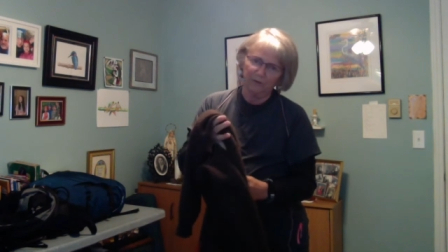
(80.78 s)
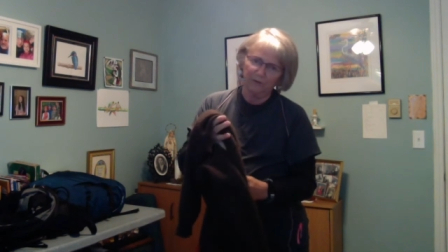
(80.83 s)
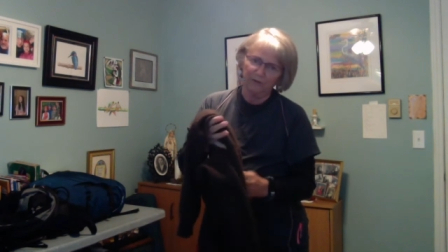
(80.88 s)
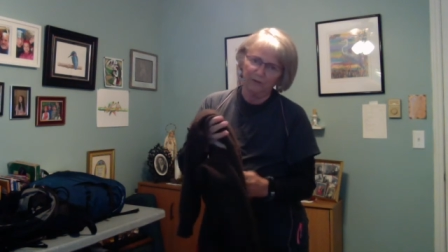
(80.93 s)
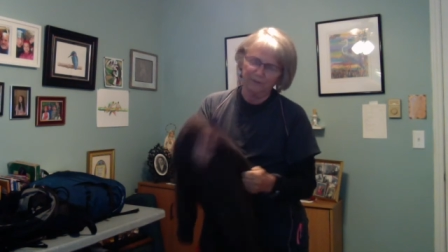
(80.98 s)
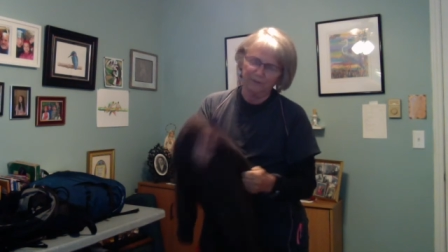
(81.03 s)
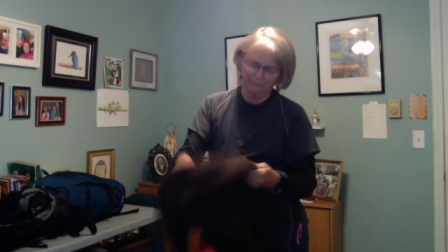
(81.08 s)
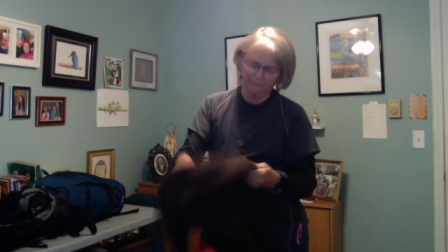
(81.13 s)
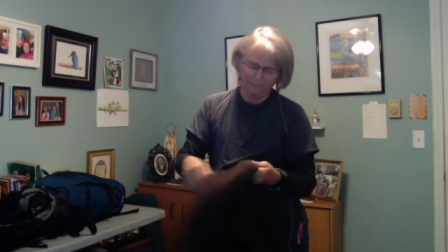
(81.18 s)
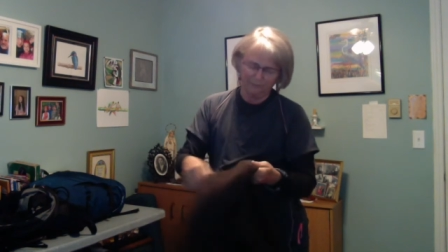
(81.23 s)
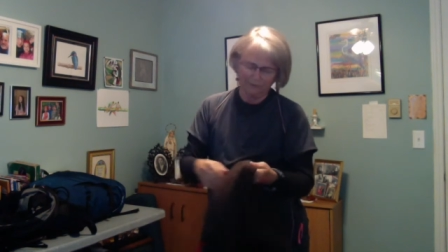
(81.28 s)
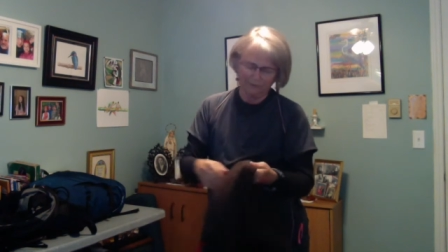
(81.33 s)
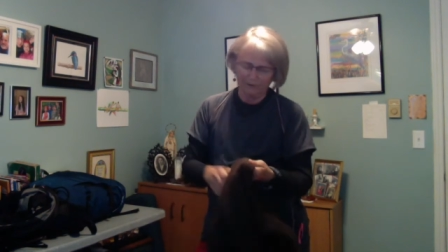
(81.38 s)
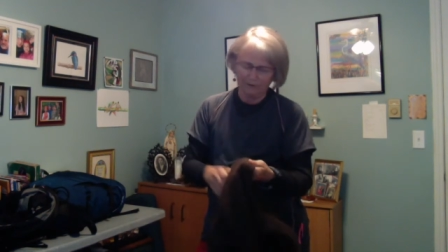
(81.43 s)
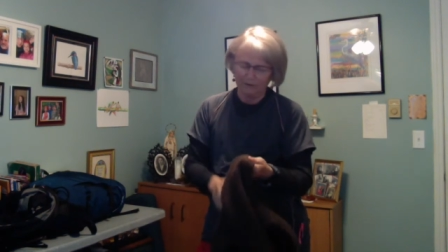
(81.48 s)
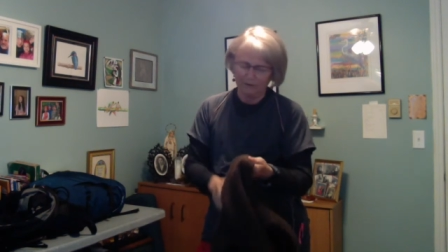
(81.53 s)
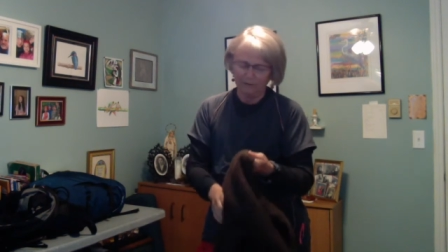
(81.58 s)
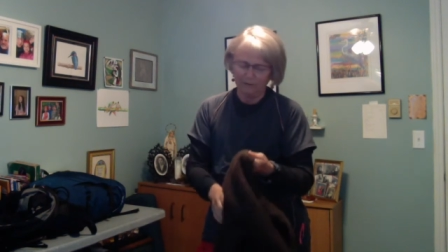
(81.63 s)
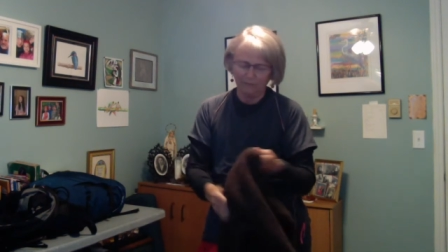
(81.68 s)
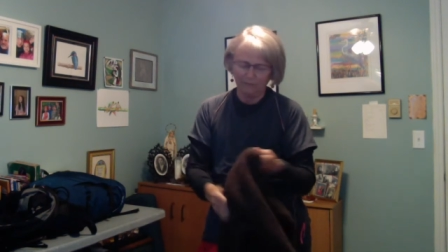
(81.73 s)
It's
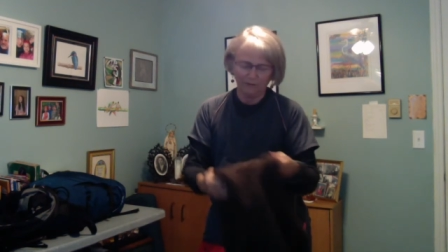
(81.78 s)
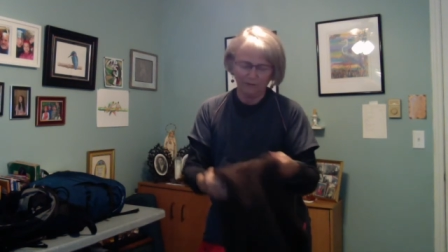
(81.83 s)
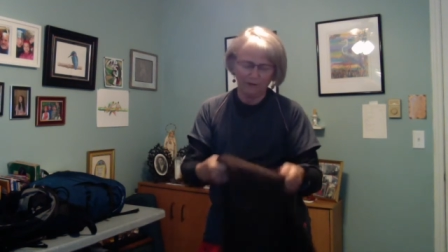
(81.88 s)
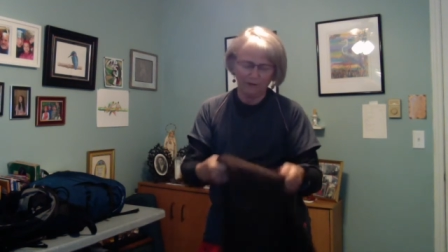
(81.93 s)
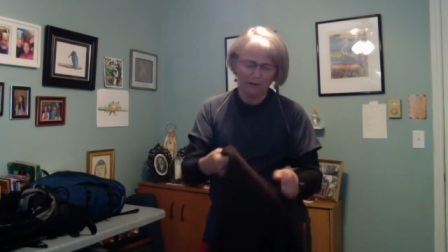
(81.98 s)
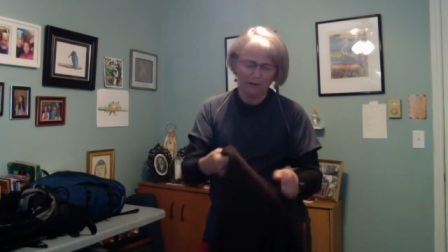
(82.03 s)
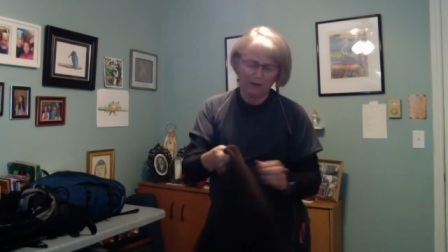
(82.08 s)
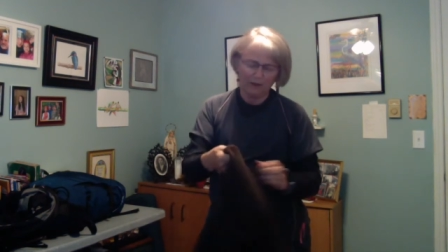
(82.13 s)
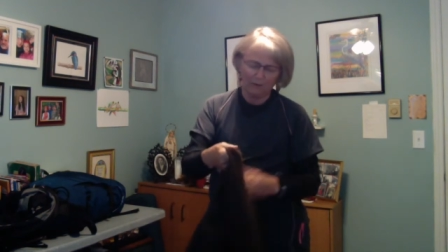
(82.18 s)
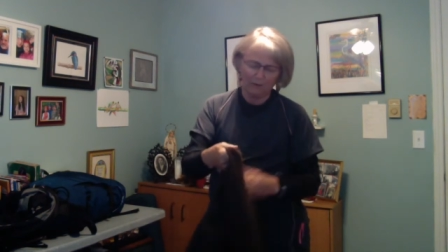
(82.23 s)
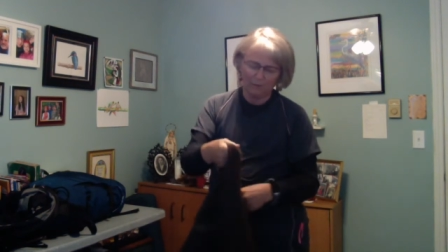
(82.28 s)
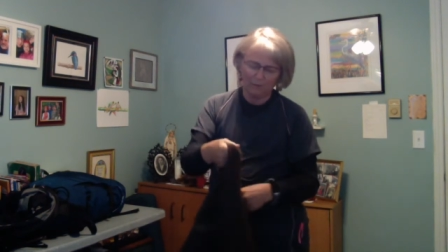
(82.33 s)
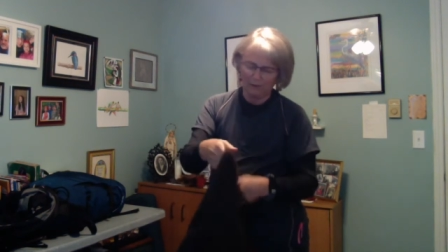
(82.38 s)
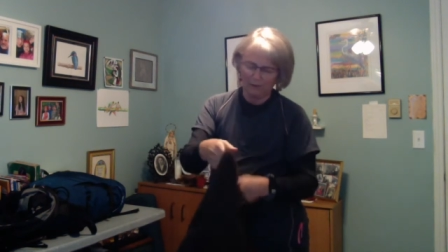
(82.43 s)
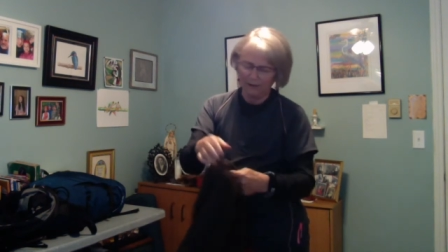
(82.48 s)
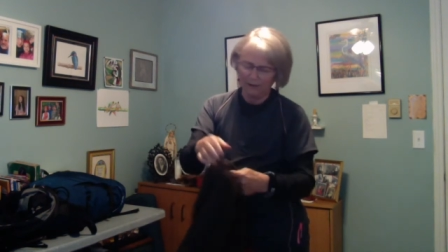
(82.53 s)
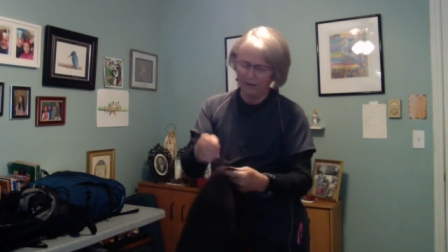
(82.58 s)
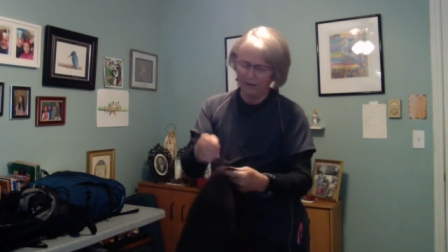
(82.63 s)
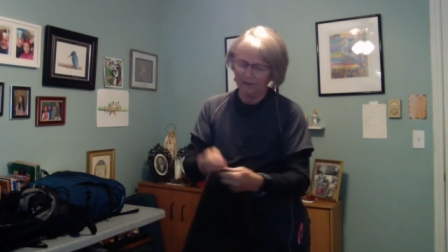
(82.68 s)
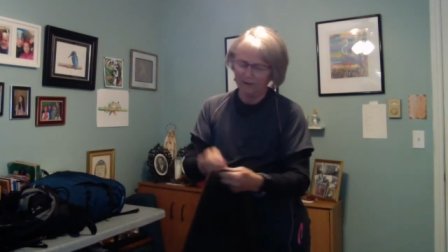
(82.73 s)
very, very
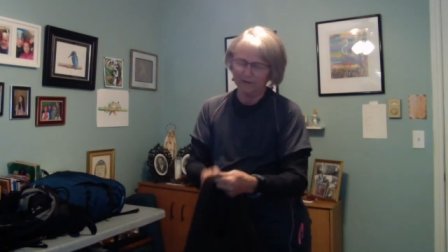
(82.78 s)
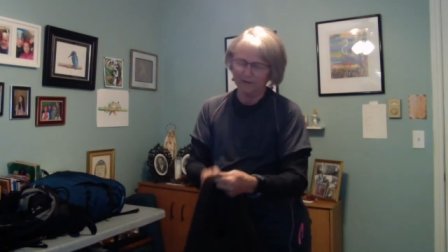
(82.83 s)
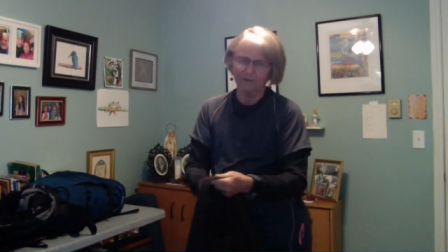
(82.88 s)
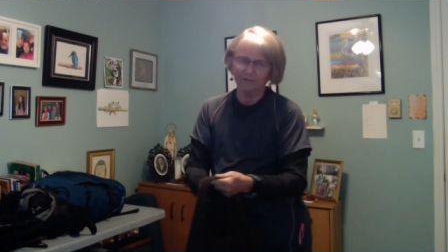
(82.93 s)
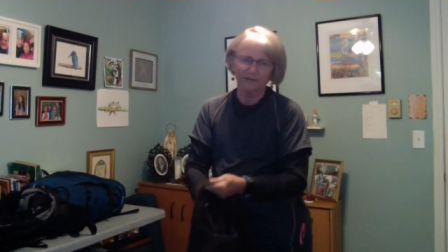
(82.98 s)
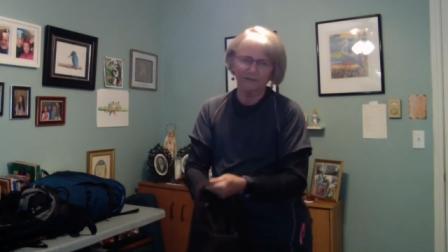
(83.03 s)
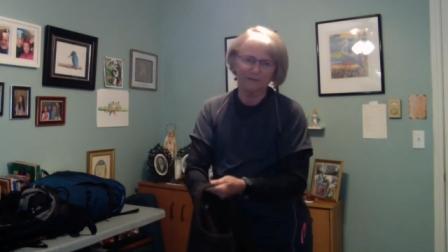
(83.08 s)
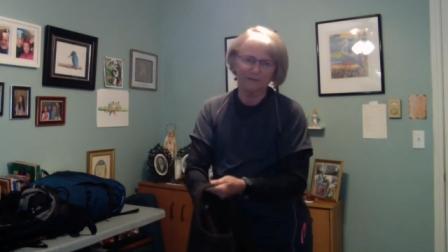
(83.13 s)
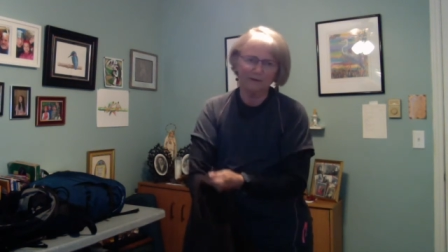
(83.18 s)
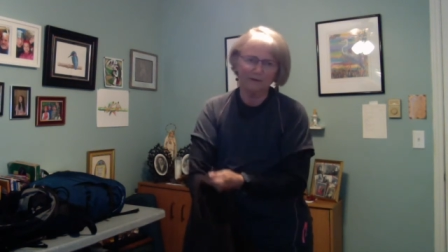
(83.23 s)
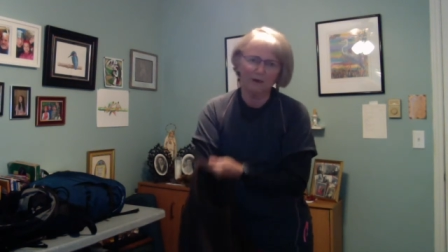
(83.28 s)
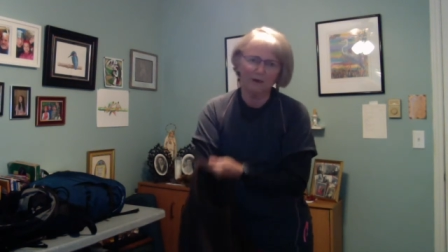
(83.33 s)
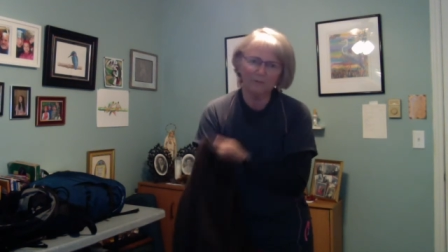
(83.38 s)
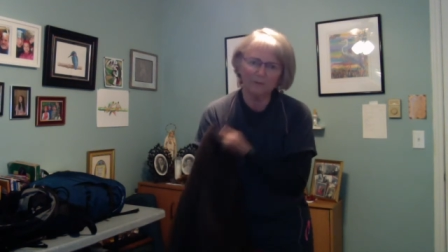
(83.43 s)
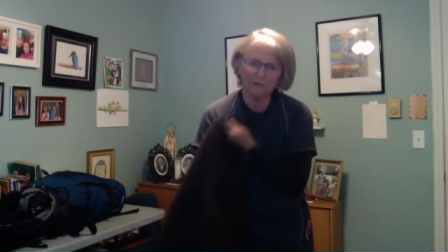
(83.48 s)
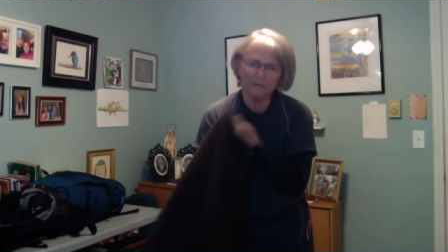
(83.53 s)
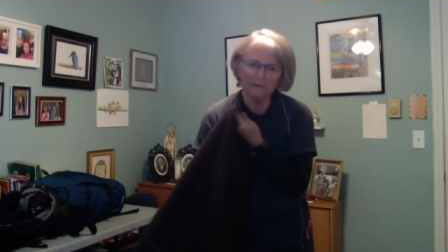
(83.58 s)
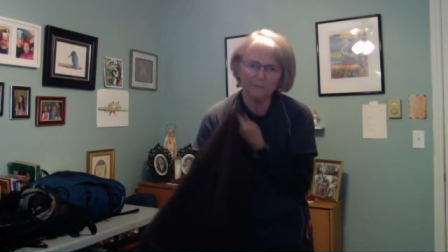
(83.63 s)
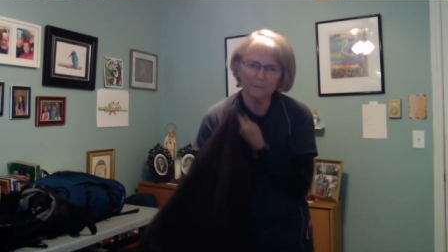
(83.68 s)
lightweight. It's as soft as a